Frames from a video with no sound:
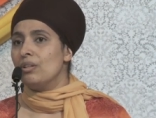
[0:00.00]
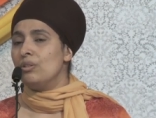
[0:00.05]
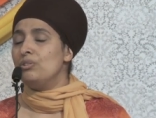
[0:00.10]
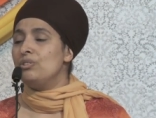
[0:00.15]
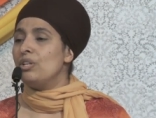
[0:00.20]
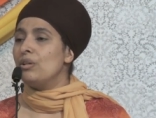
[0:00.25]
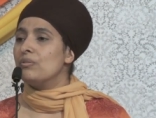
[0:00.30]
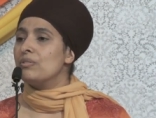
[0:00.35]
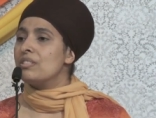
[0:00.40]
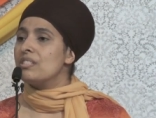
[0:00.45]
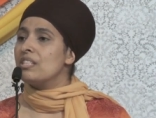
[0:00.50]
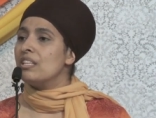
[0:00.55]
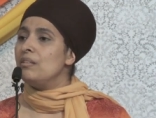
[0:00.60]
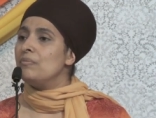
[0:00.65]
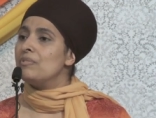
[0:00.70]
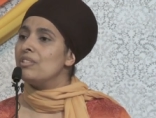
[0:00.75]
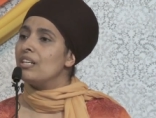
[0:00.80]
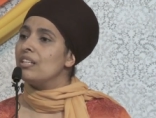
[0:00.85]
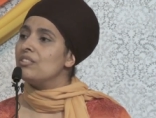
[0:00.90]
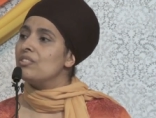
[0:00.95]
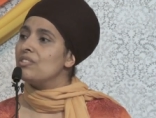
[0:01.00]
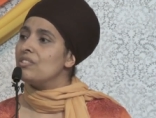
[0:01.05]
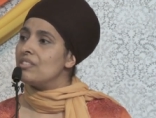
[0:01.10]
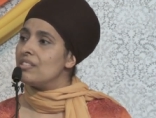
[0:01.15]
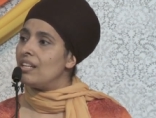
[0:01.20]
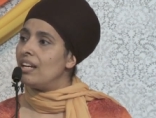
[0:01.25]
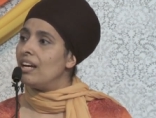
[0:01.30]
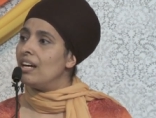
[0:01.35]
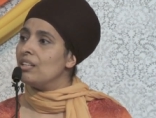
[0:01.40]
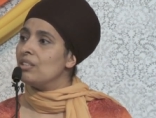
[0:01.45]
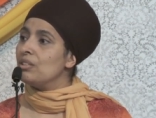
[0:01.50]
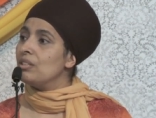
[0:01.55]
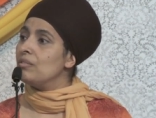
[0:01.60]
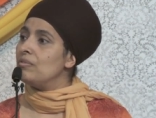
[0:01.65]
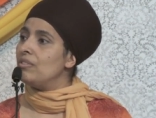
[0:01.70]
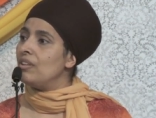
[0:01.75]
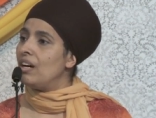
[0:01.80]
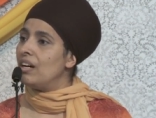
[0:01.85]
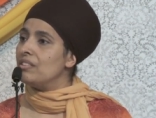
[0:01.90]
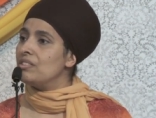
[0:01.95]
who don't seem to understand or have
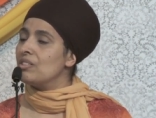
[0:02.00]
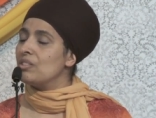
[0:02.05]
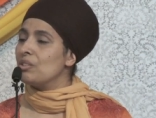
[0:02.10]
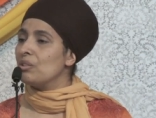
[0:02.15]
lost